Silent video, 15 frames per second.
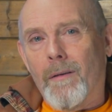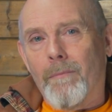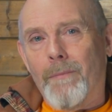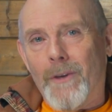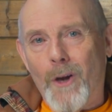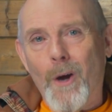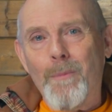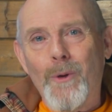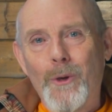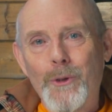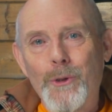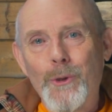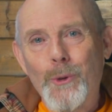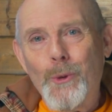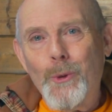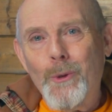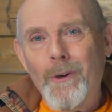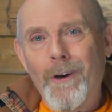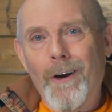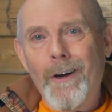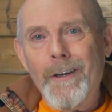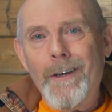But I'm not sure
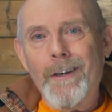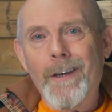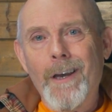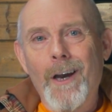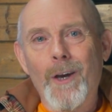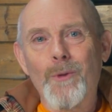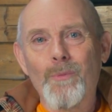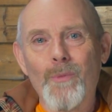I could cope